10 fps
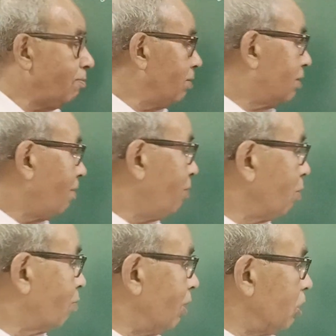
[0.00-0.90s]
with the
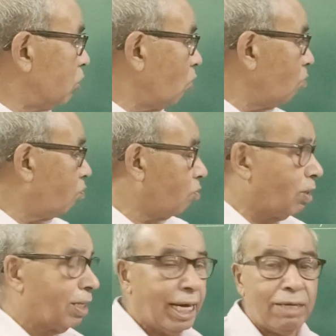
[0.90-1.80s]
frequency of
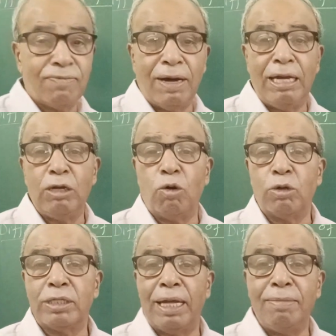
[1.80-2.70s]
light falling
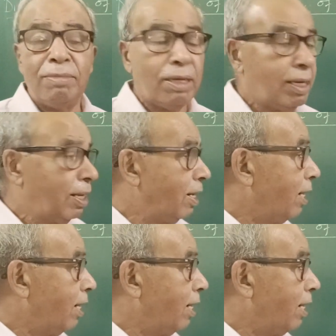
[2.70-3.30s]
on them